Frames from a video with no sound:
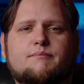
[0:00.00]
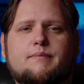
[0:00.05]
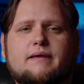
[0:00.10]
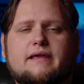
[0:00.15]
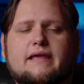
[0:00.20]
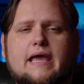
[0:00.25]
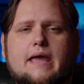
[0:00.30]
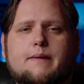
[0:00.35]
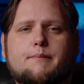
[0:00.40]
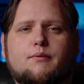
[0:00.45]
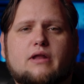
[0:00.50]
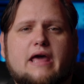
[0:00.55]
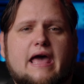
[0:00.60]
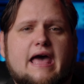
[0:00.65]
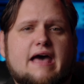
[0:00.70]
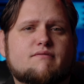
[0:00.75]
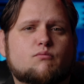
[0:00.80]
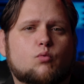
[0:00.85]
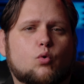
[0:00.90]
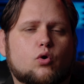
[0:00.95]
being able to
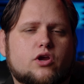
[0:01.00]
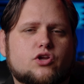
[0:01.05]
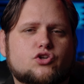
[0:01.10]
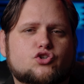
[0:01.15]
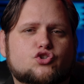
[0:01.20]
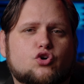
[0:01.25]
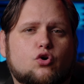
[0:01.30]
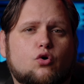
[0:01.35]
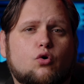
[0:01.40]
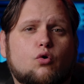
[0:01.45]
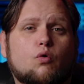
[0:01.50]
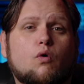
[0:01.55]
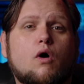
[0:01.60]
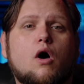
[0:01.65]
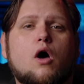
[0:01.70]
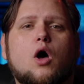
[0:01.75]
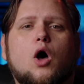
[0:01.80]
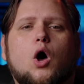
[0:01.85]
have more control